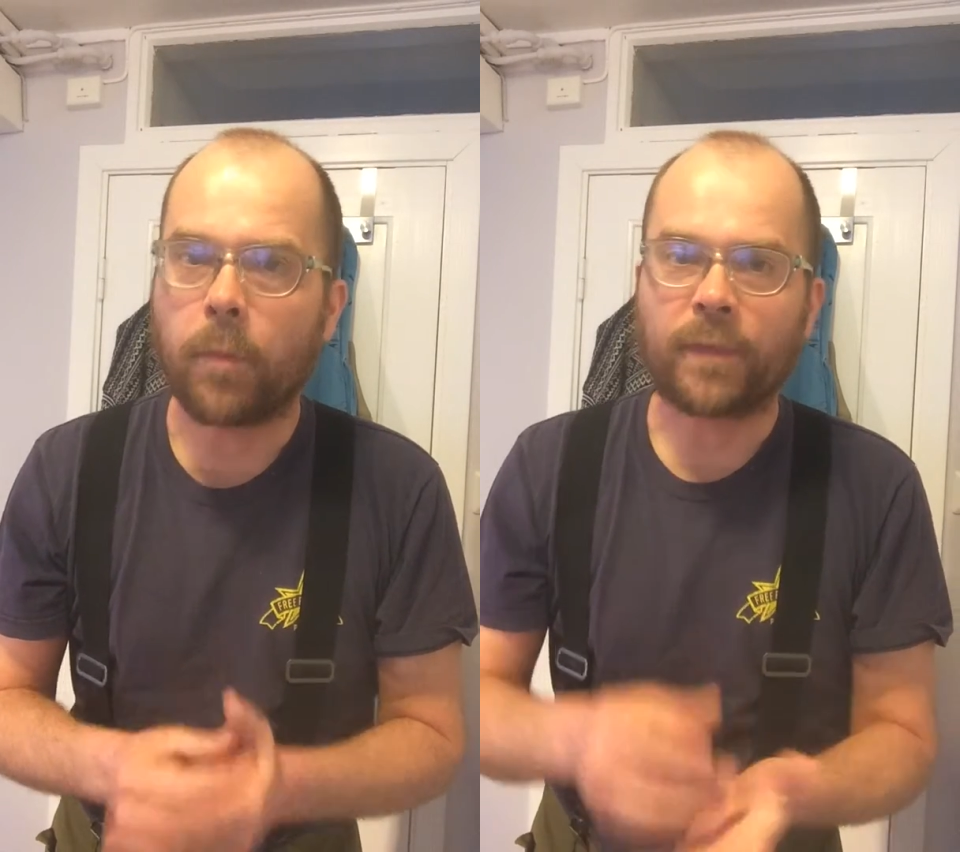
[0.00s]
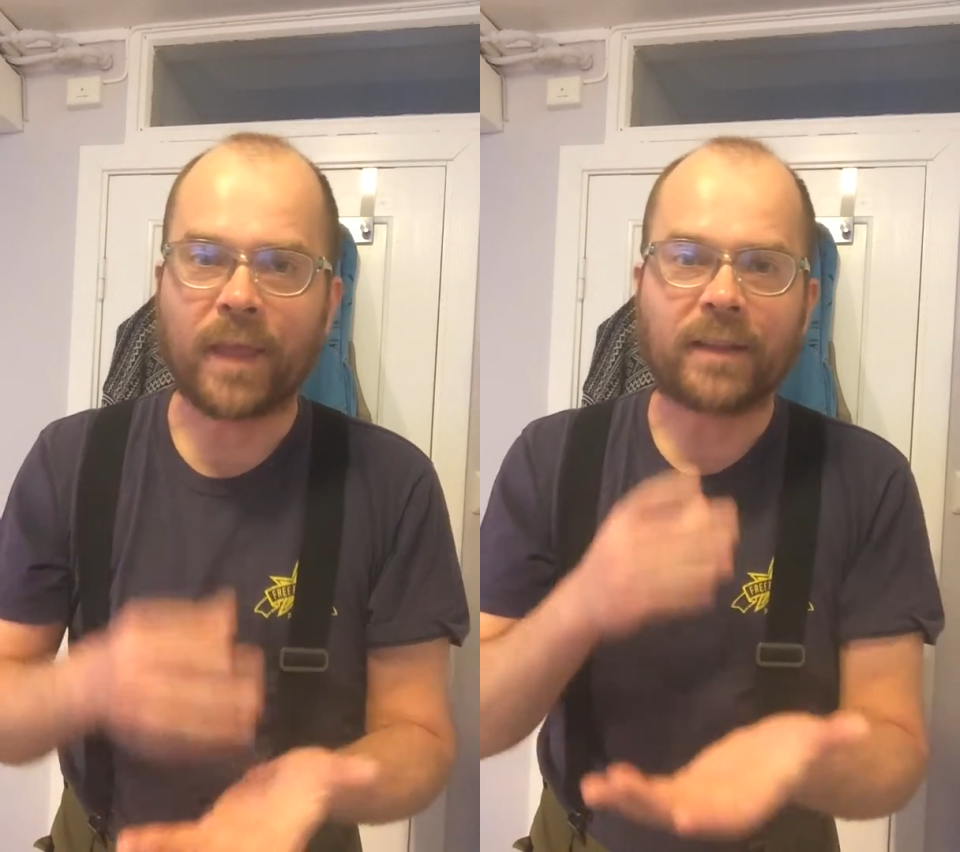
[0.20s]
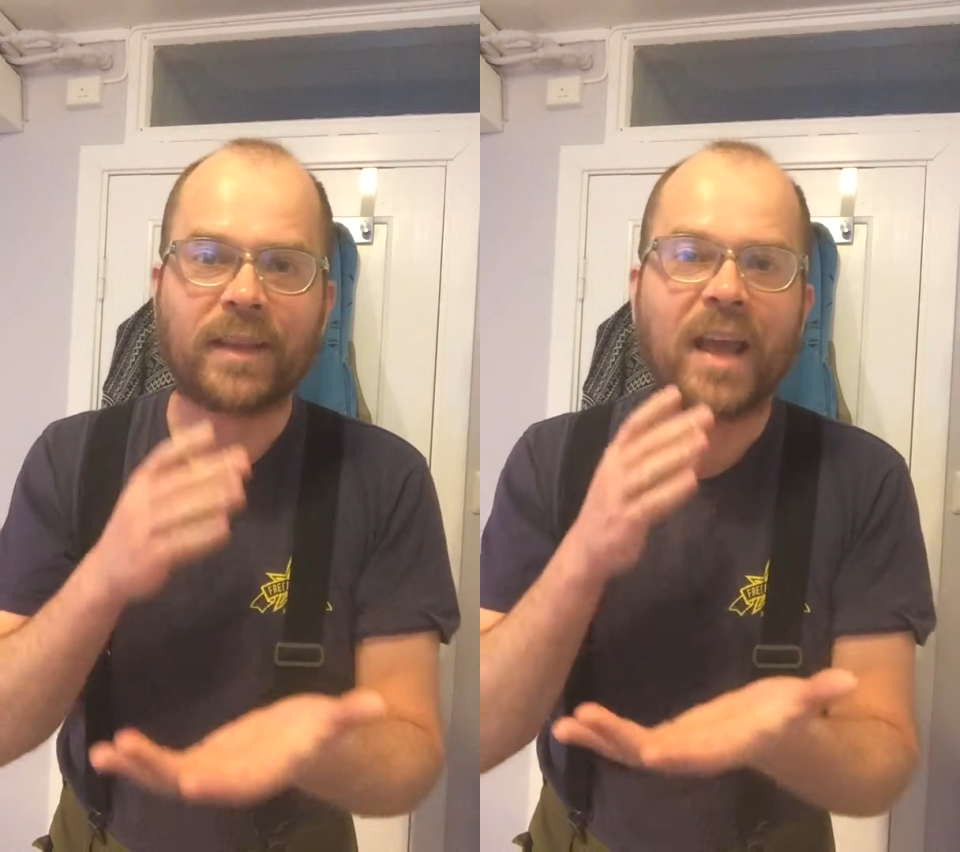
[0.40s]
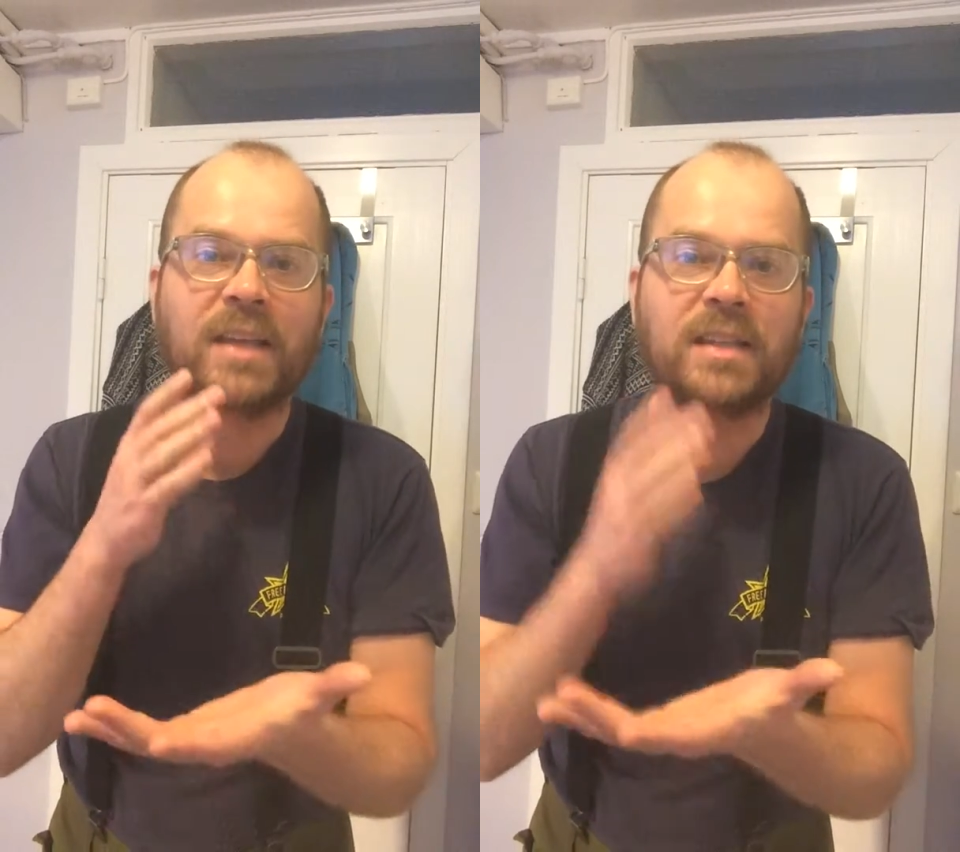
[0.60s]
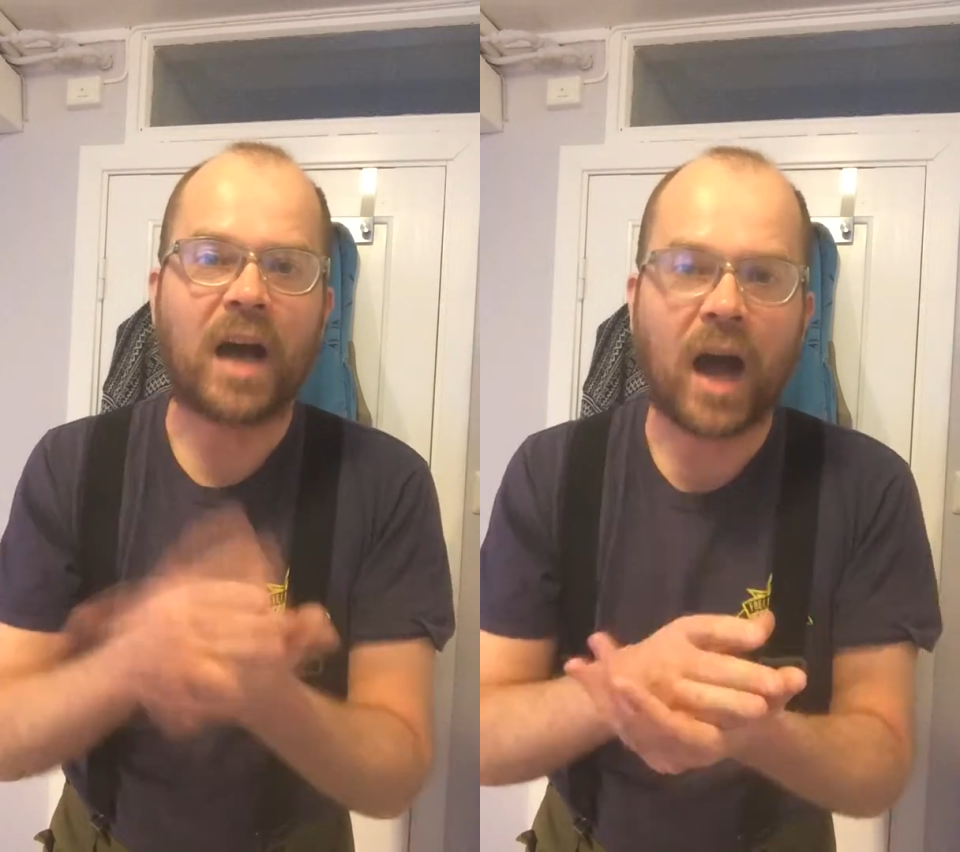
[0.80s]
But that
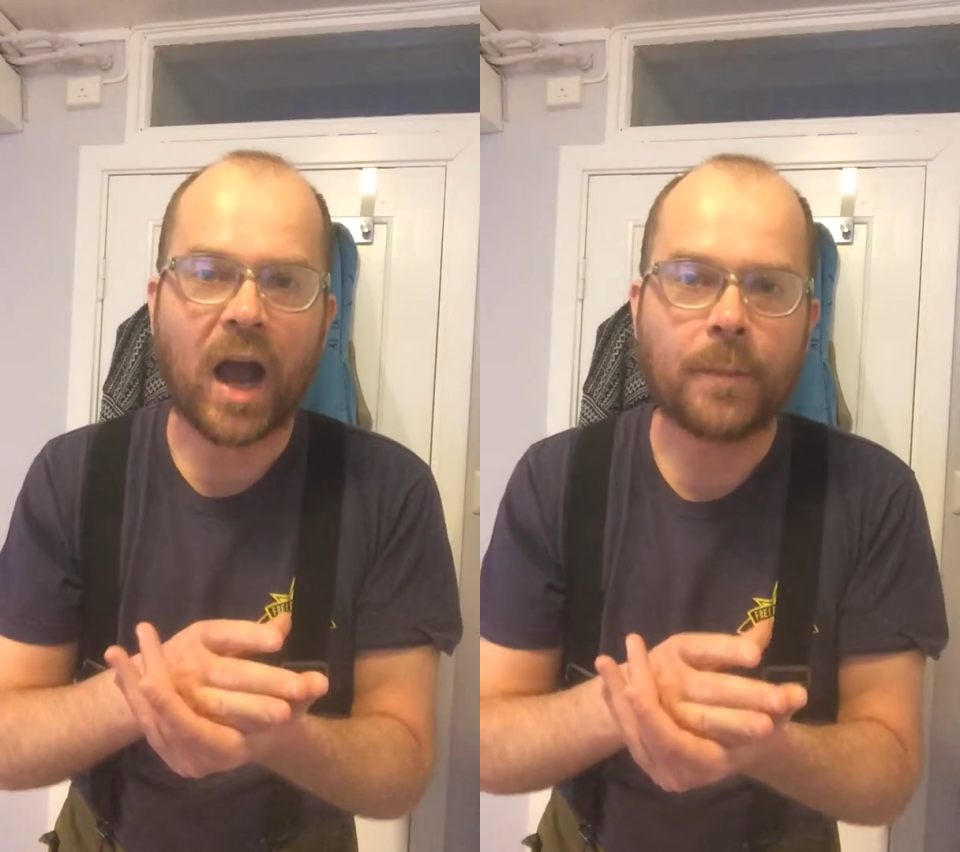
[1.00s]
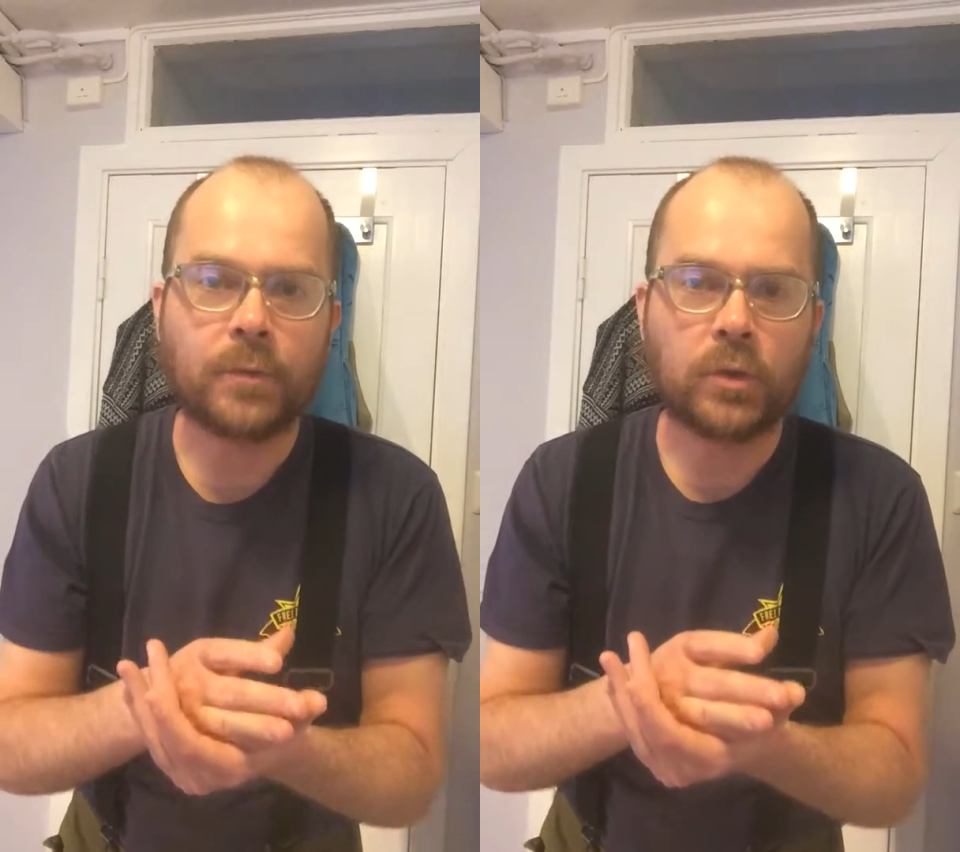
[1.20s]
takes time